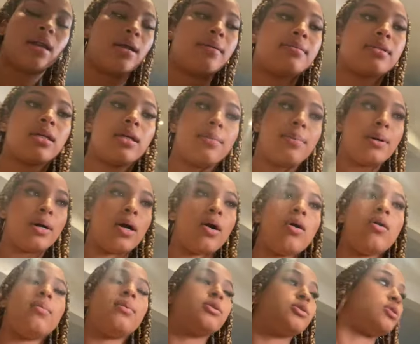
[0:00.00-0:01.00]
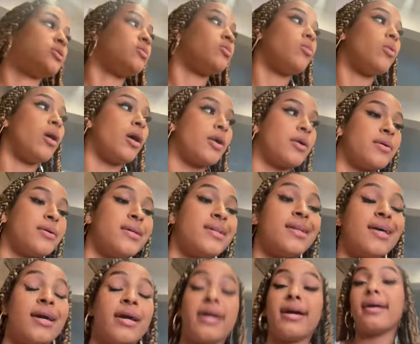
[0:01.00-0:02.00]
I'm just gonna put a whole bunch of water in
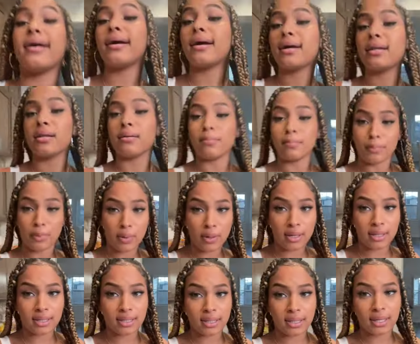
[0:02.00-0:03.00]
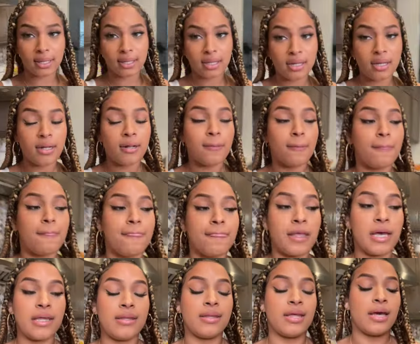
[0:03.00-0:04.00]
there and then boil it.
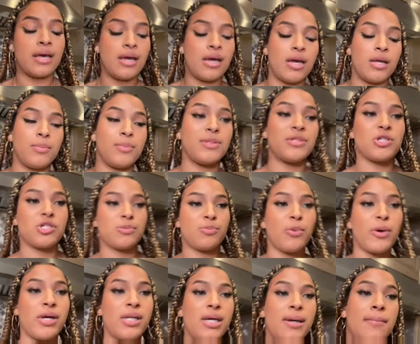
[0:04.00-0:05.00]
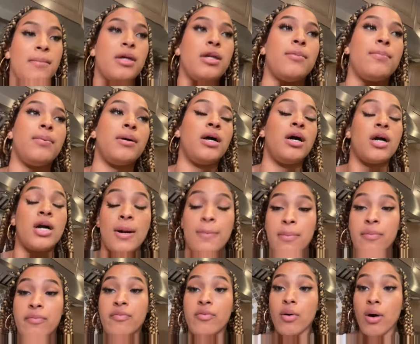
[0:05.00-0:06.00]
And then once it's boiling, I'm gonna put a cup
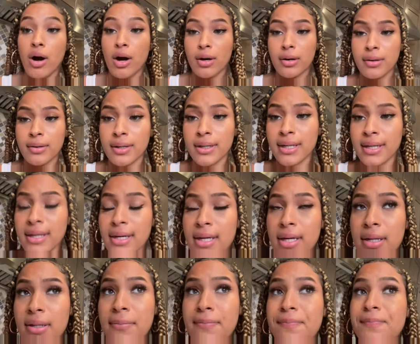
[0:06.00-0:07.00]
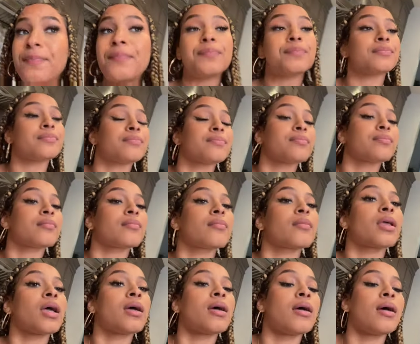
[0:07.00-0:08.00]
of water in it.
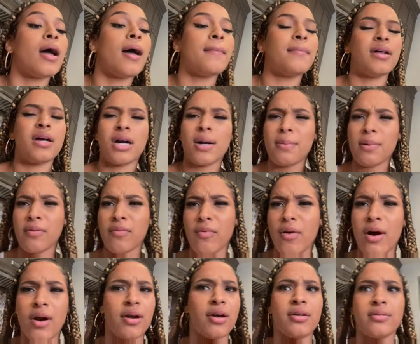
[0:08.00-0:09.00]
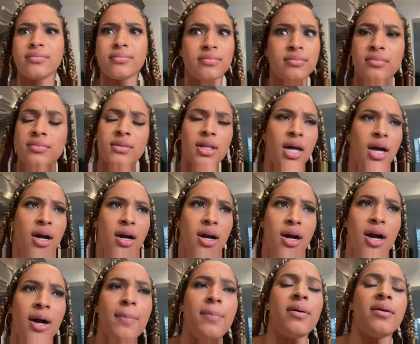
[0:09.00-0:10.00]
I mean, a cup of water, a
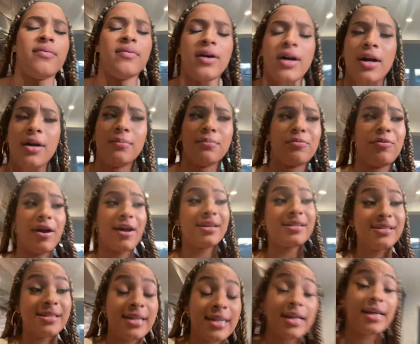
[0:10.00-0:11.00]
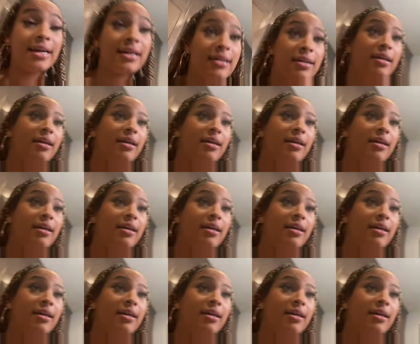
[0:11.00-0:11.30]
cup of um, rice in it